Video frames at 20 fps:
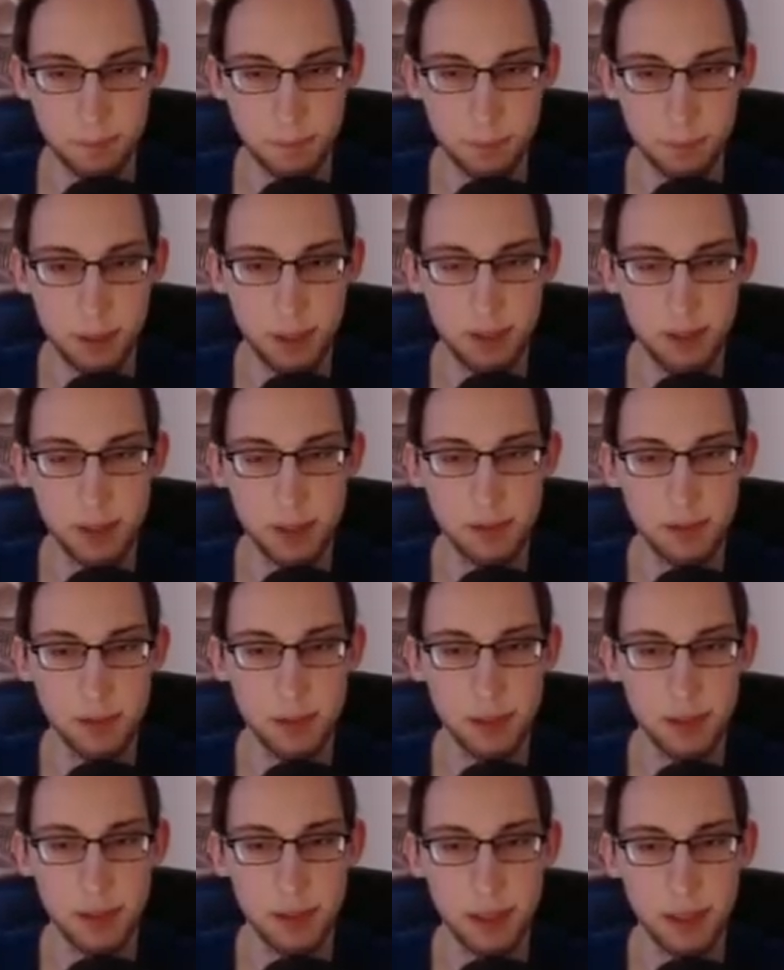Pretty sure
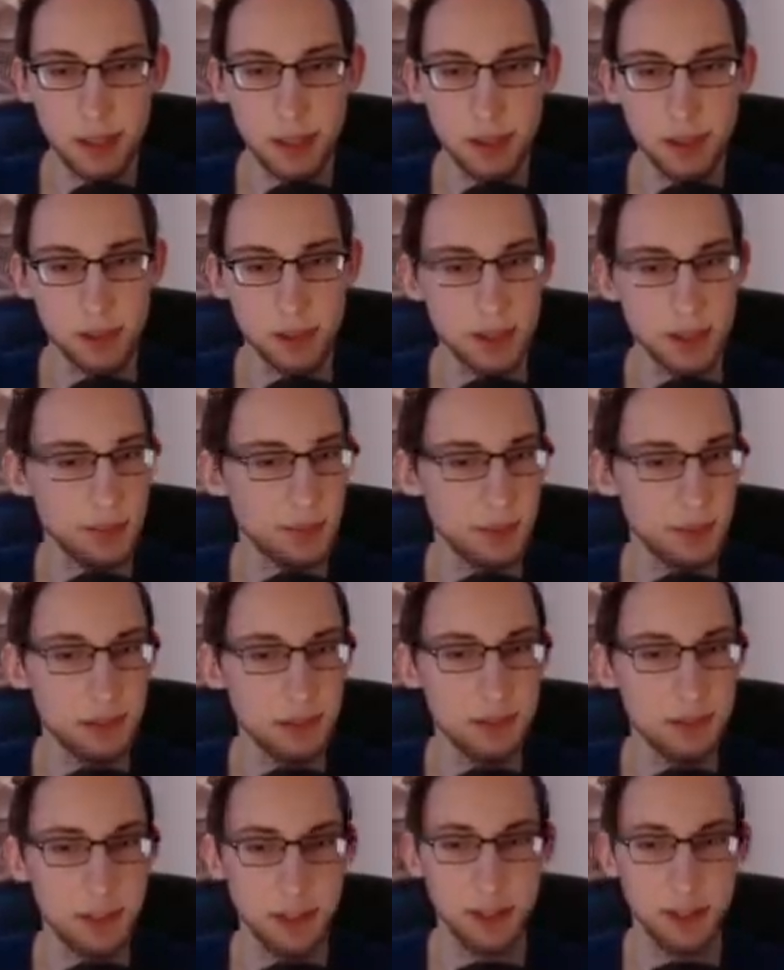infinite, yeah, I don't know, I've never
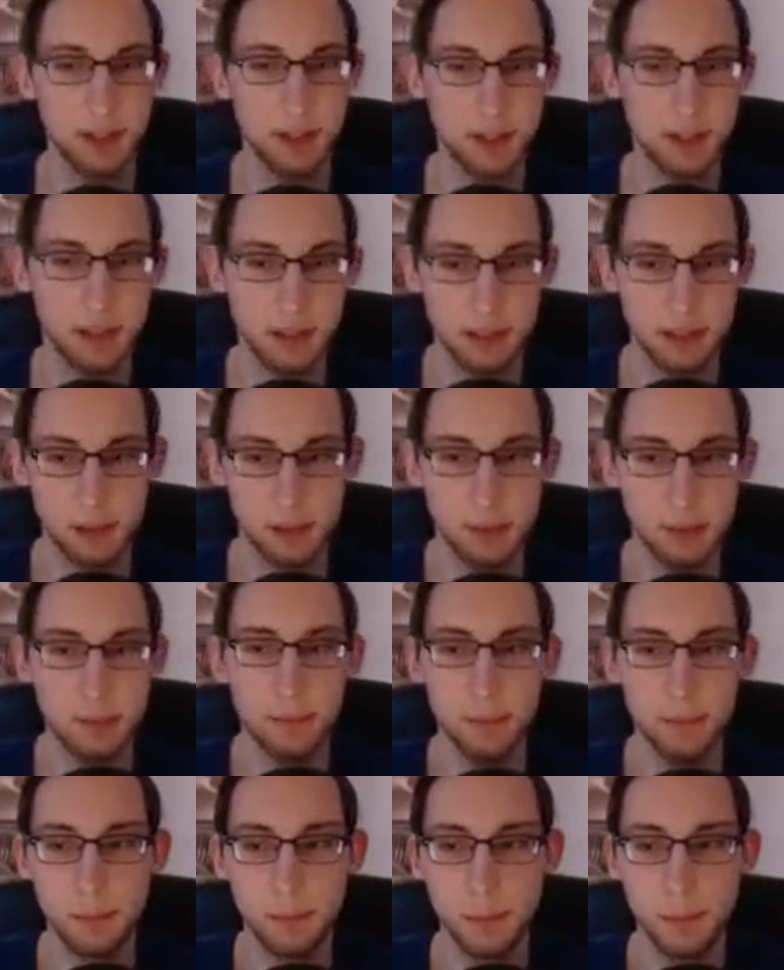tried it.
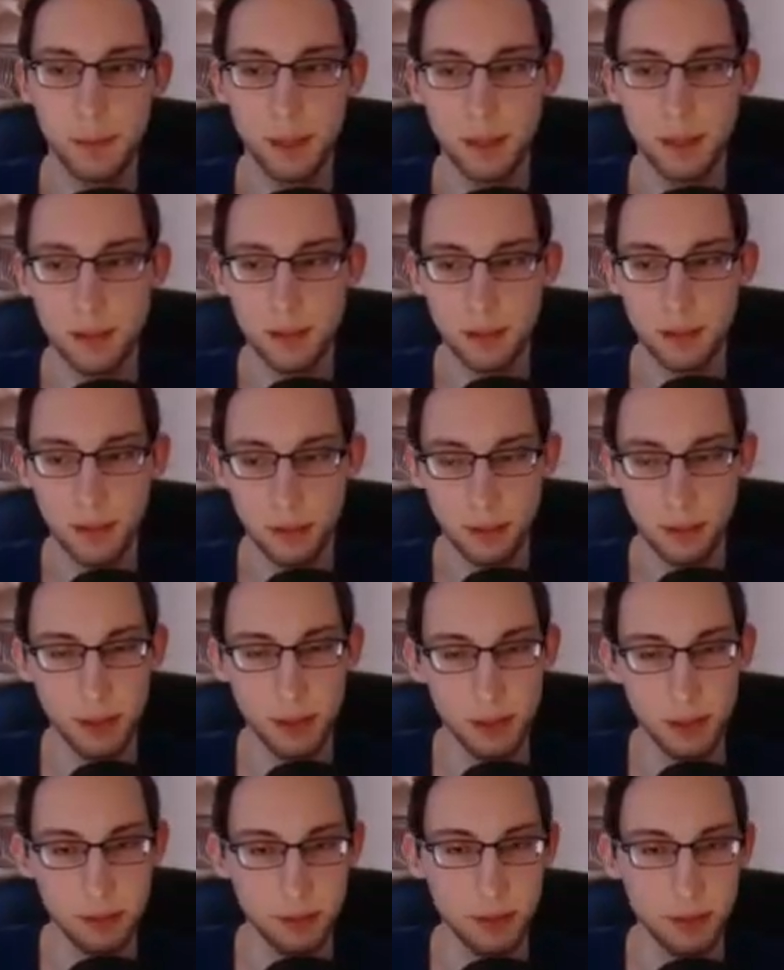But
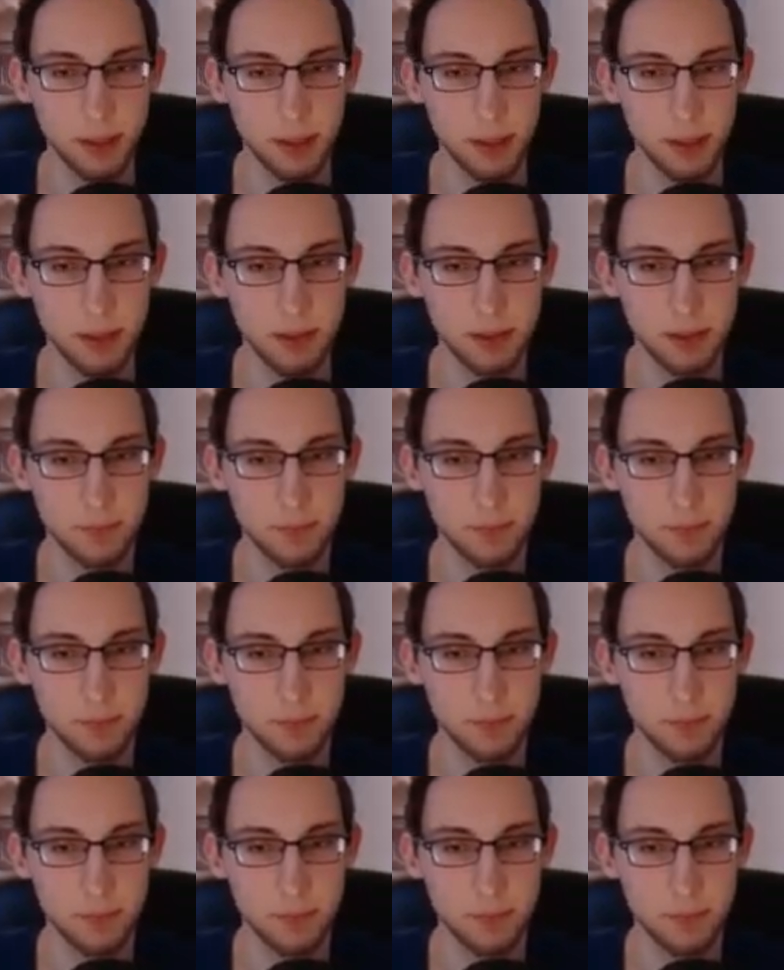thanks for telling.